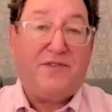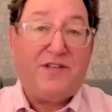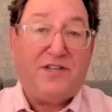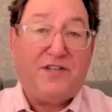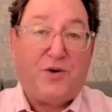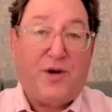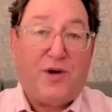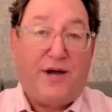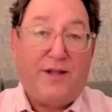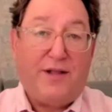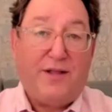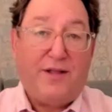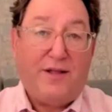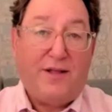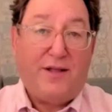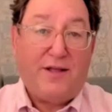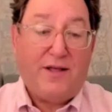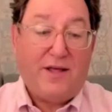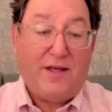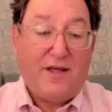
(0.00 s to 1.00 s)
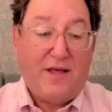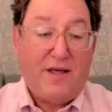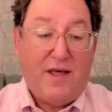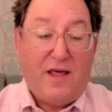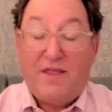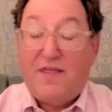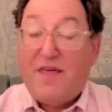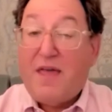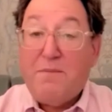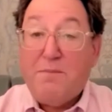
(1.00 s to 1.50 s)
of Israel.
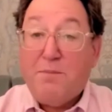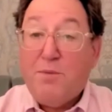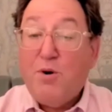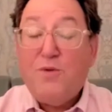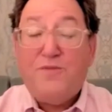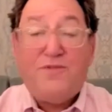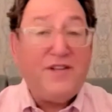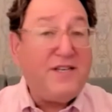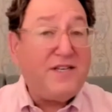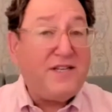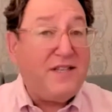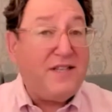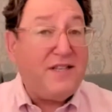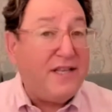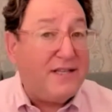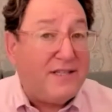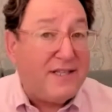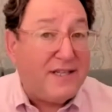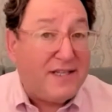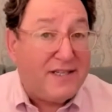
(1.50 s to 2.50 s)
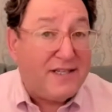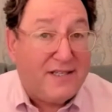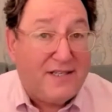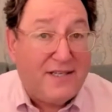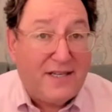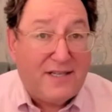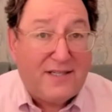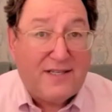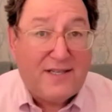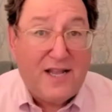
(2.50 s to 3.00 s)
They move into these
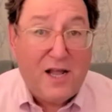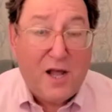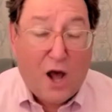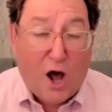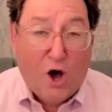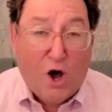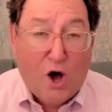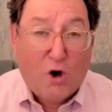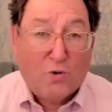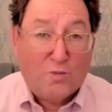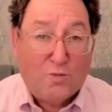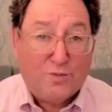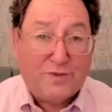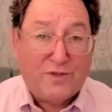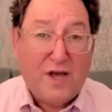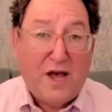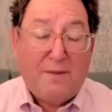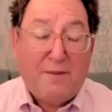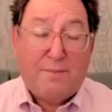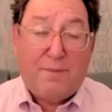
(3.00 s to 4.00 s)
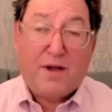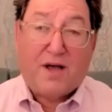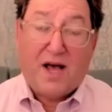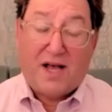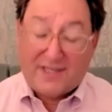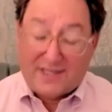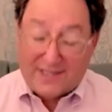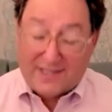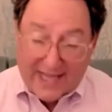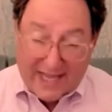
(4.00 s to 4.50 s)
existing homes
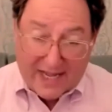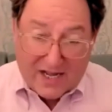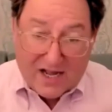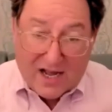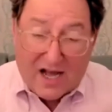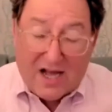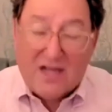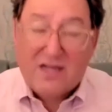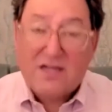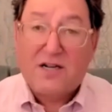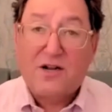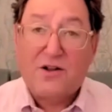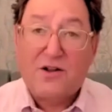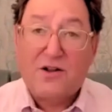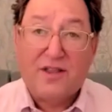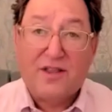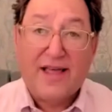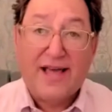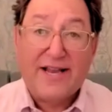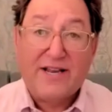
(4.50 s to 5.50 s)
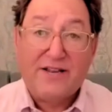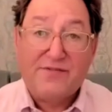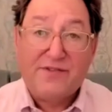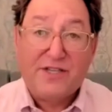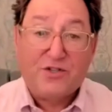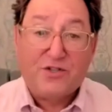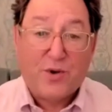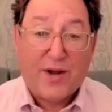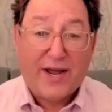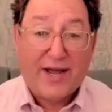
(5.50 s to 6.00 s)
because they conquer the land of
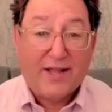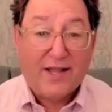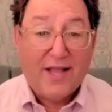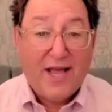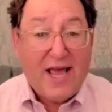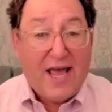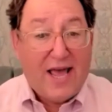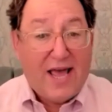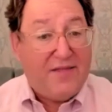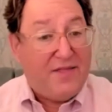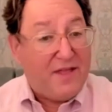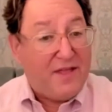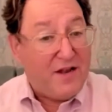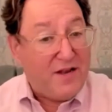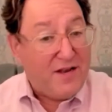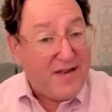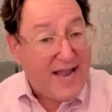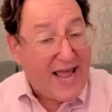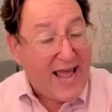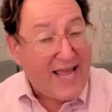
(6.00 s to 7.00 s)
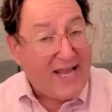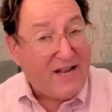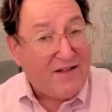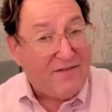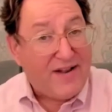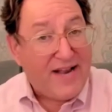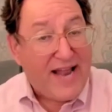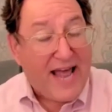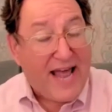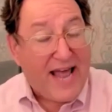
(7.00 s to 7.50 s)
Israel and the native
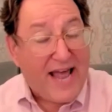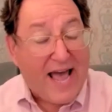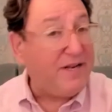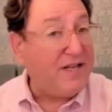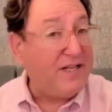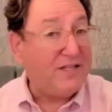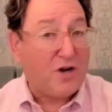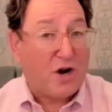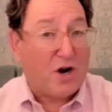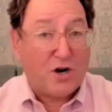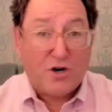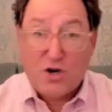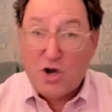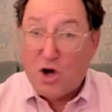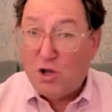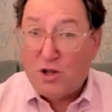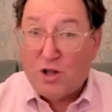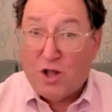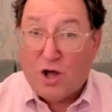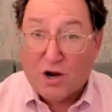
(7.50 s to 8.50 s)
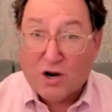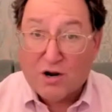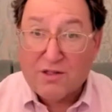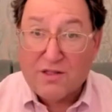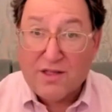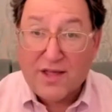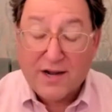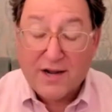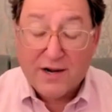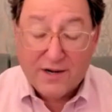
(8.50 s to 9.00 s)
inhabitants are no
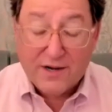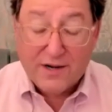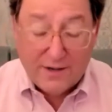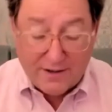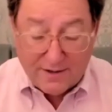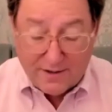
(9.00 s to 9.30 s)
longer there.